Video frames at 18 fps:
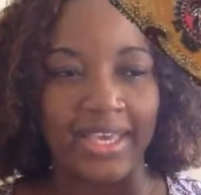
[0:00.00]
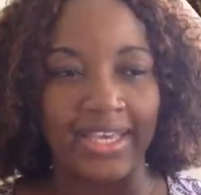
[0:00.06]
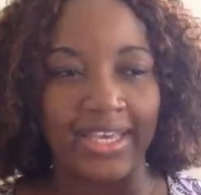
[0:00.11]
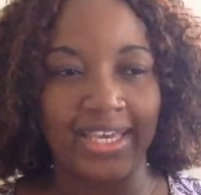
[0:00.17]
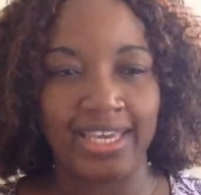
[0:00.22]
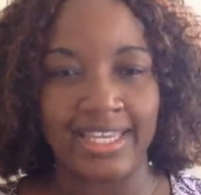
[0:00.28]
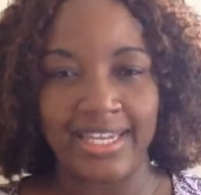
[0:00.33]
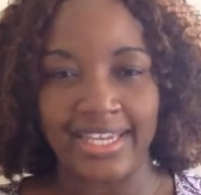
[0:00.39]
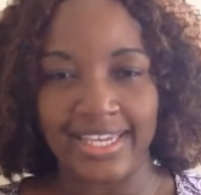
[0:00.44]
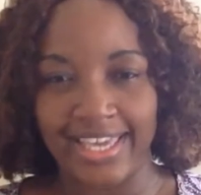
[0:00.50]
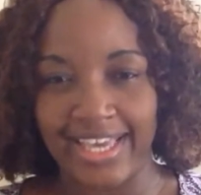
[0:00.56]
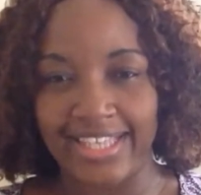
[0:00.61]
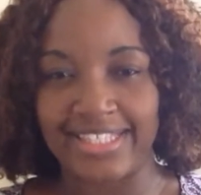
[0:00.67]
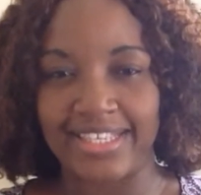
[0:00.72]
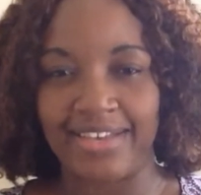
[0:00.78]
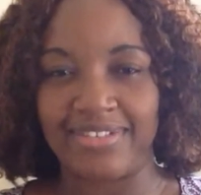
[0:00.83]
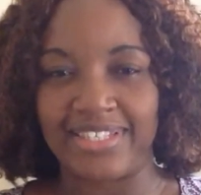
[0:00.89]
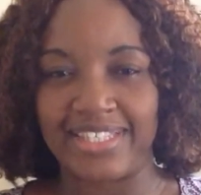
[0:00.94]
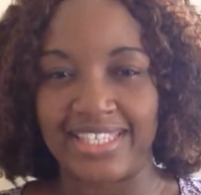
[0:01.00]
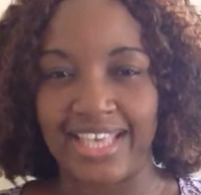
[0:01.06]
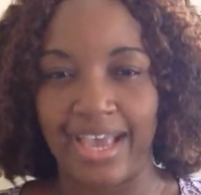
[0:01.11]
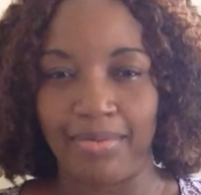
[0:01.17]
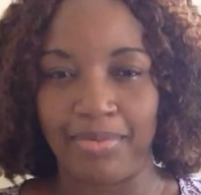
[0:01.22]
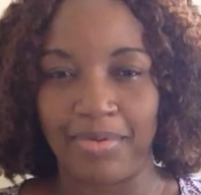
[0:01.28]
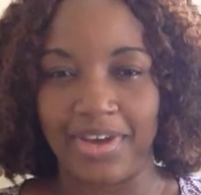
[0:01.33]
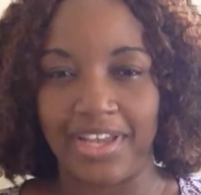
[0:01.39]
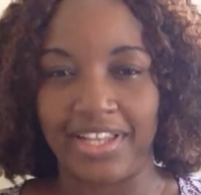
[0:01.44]
In the case of
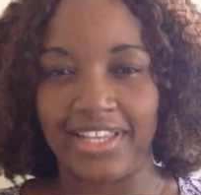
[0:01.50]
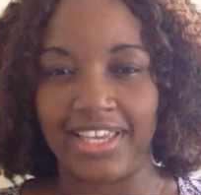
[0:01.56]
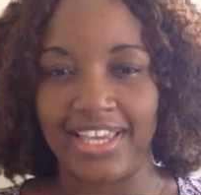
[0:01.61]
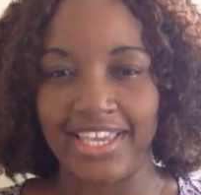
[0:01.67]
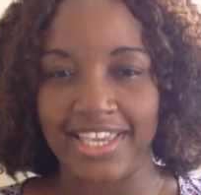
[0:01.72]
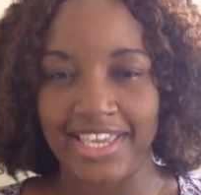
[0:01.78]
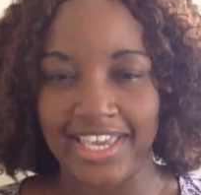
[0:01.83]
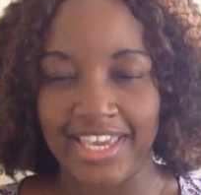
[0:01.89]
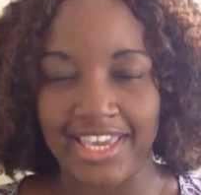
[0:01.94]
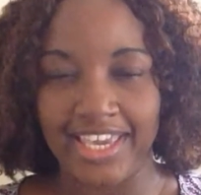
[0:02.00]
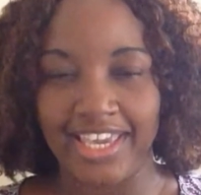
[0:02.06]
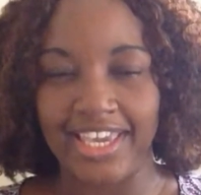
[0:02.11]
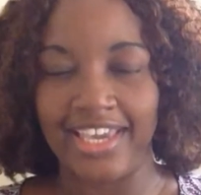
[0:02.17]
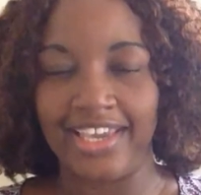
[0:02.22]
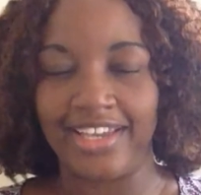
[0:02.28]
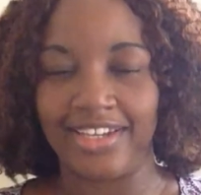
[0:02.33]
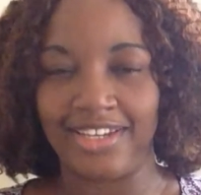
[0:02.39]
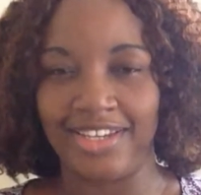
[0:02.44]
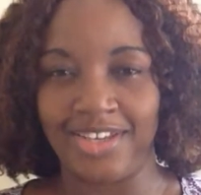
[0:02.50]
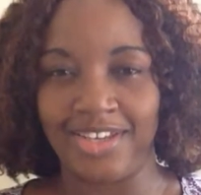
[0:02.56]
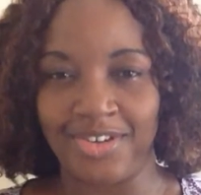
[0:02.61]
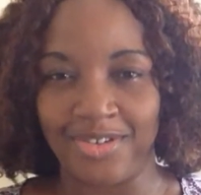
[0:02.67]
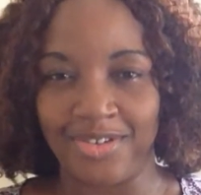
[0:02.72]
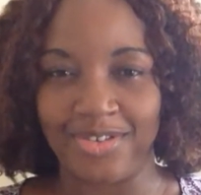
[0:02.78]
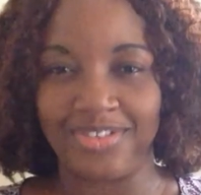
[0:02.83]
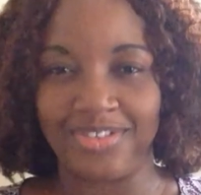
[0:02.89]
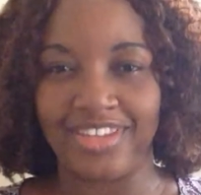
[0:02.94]
Samuel, he
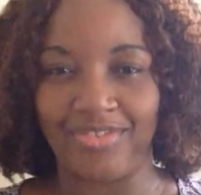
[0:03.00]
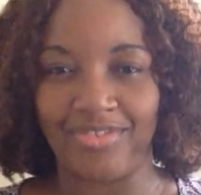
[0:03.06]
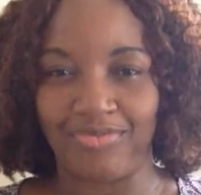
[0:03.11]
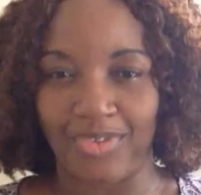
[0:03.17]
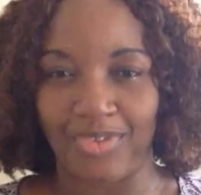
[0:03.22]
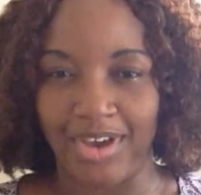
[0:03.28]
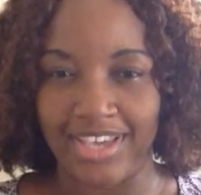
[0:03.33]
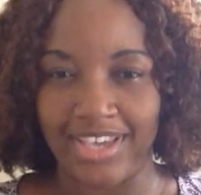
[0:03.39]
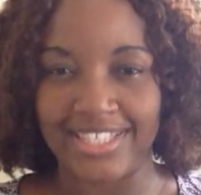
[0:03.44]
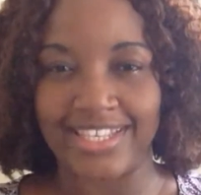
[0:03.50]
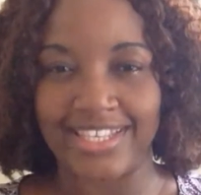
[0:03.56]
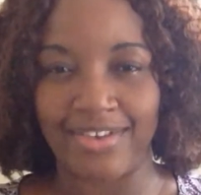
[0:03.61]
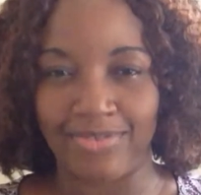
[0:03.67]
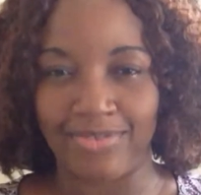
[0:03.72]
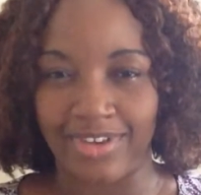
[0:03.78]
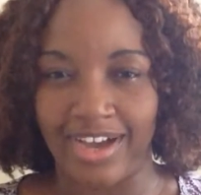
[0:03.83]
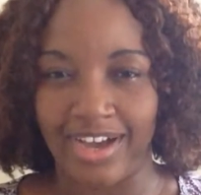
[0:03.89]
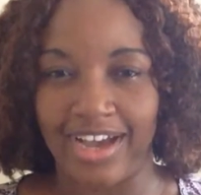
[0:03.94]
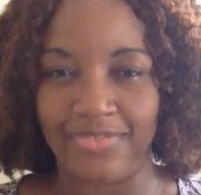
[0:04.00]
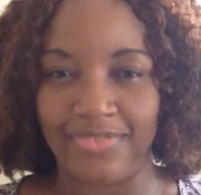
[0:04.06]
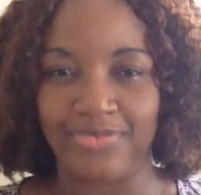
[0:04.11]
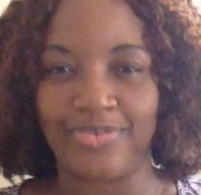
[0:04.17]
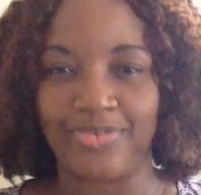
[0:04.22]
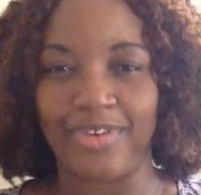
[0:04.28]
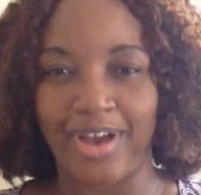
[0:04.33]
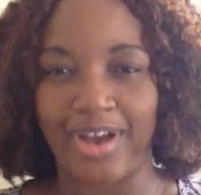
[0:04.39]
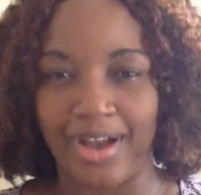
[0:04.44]
knew the voice of God
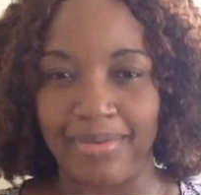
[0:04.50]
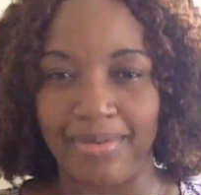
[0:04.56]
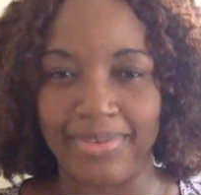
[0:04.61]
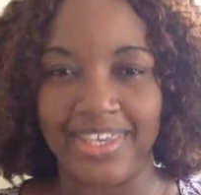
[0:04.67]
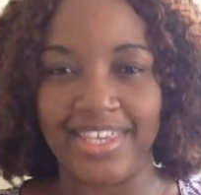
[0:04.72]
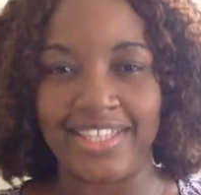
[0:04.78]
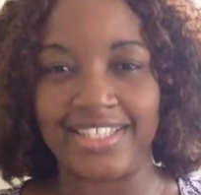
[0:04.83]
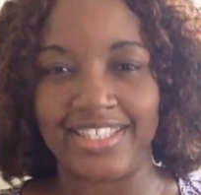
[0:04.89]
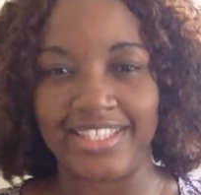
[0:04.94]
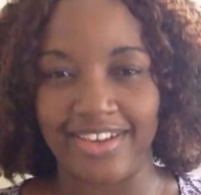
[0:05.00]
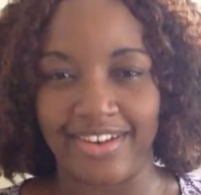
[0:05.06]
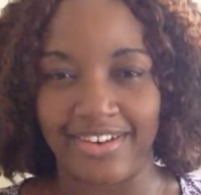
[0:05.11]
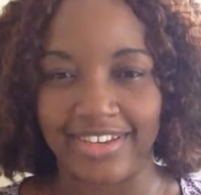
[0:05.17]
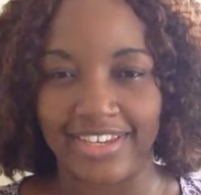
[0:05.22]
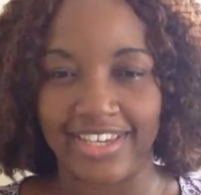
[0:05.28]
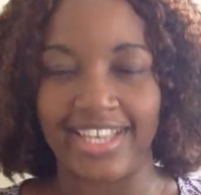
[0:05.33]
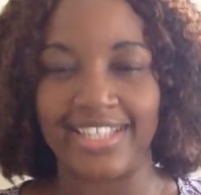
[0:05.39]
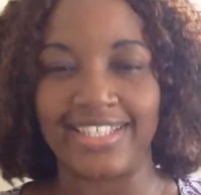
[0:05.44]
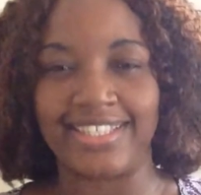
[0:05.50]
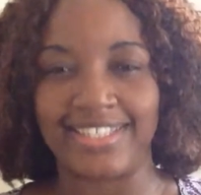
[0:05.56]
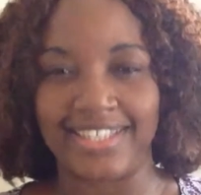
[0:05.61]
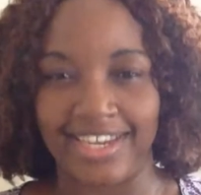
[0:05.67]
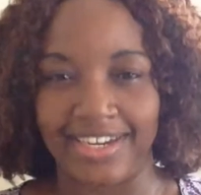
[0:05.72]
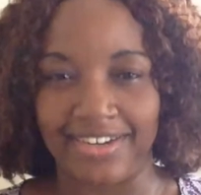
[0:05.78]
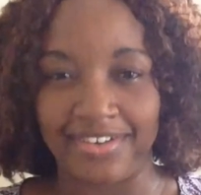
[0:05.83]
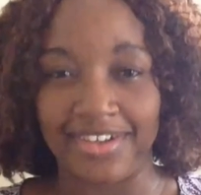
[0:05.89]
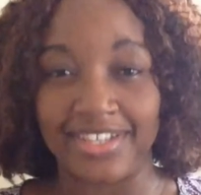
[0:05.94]
from his youngest,
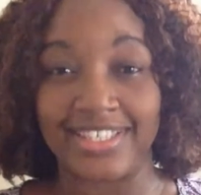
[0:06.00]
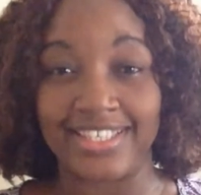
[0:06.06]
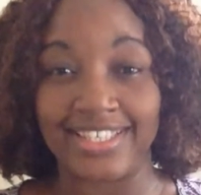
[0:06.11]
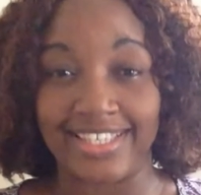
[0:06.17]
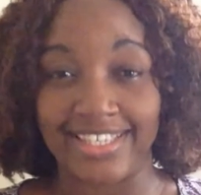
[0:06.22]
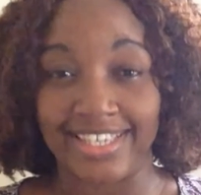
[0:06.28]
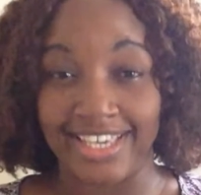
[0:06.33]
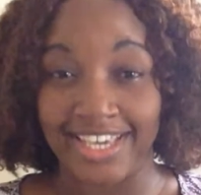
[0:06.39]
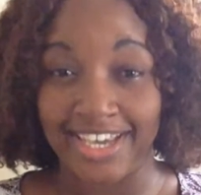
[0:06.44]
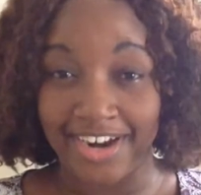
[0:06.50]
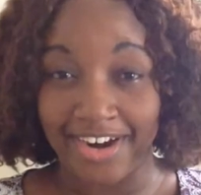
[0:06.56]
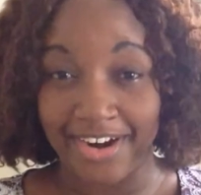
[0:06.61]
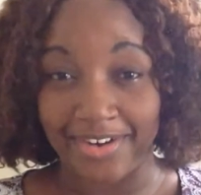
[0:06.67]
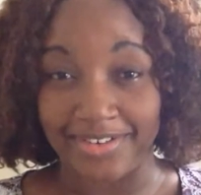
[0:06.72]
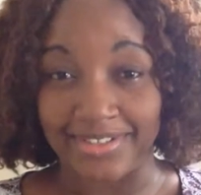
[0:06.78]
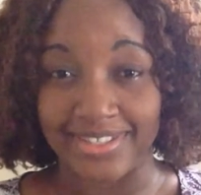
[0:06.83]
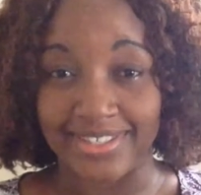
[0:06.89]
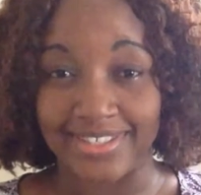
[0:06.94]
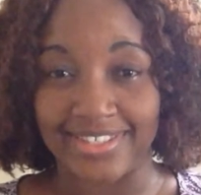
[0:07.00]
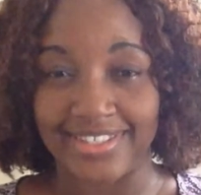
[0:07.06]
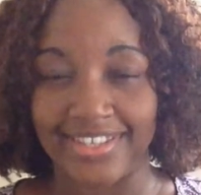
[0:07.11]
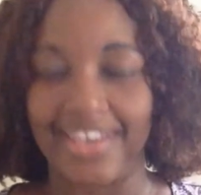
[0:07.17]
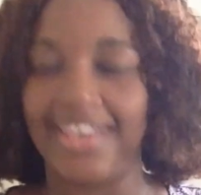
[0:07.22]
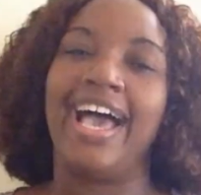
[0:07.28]
tenderest years.